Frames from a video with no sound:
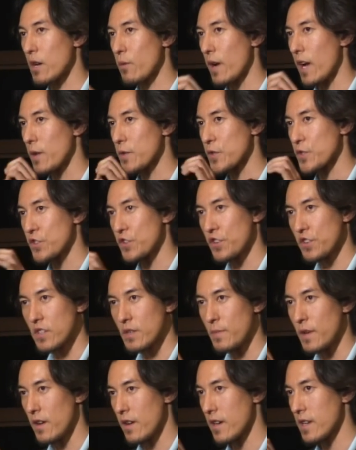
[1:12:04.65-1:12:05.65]
around certain
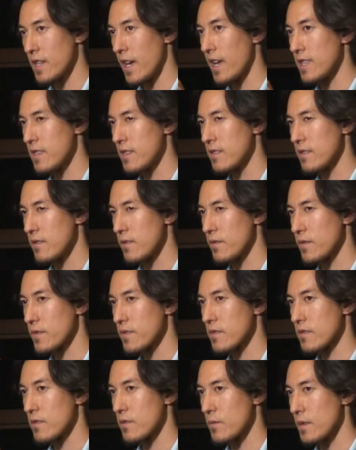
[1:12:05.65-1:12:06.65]
American
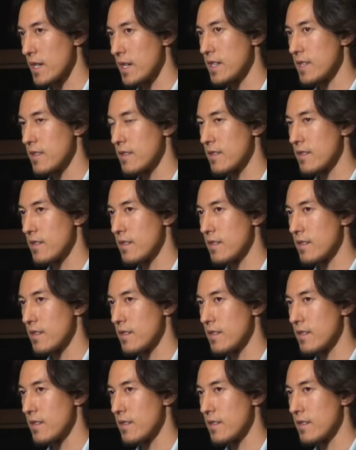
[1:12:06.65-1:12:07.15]
ideals, right?